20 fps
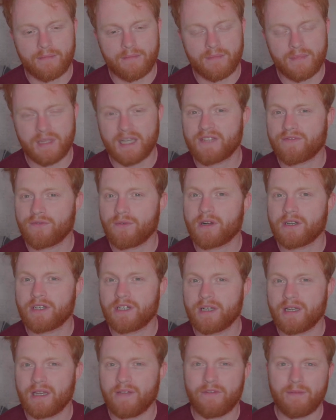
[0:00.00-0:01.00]
Thanks for
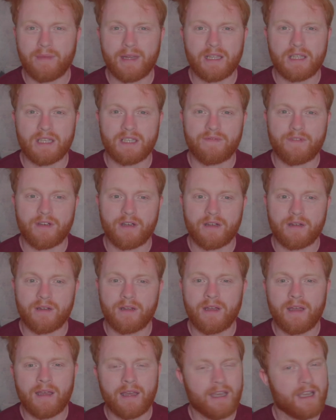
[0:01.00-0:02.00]
watching. If you made it this
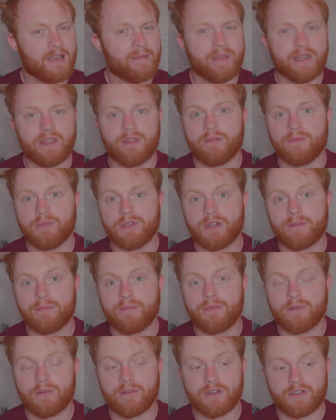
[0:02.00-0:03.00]
far, give me a thumbs up
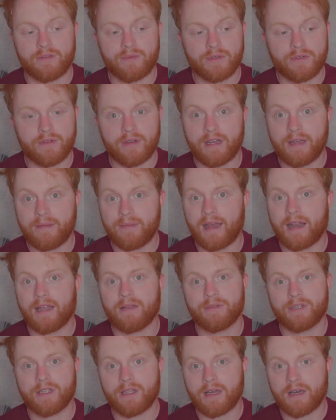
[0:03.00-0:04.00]
or a subscribe, that
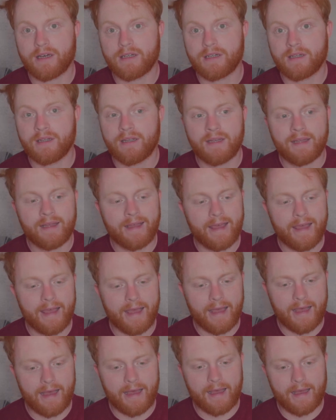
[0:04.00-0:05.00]
helps a lot.
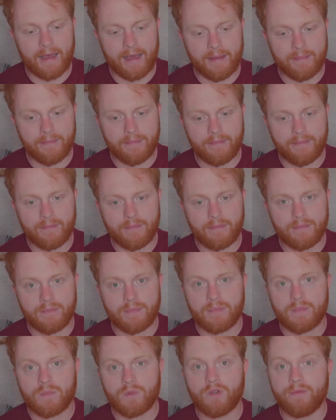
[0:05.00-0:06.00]
Going
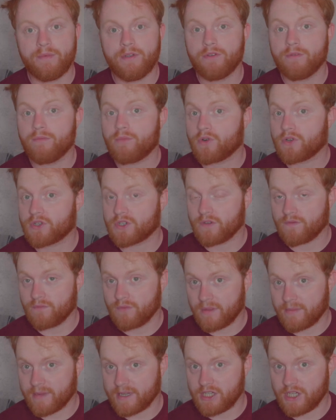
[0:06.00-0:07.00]
to be doing more stuff
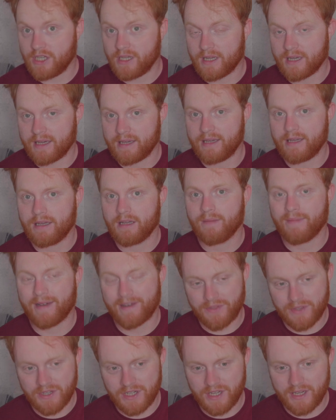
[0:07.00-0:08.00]
with my G9,
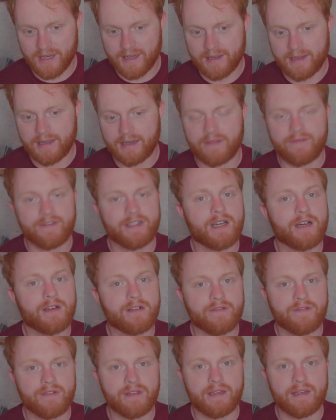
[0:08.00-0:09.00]
about the G9, and
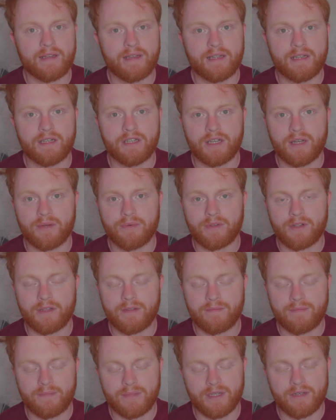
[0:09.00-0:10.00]
photography in general.
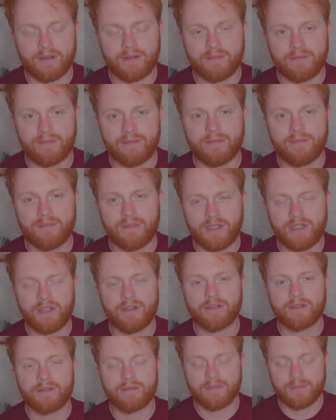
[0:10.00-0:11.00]
So, cheers.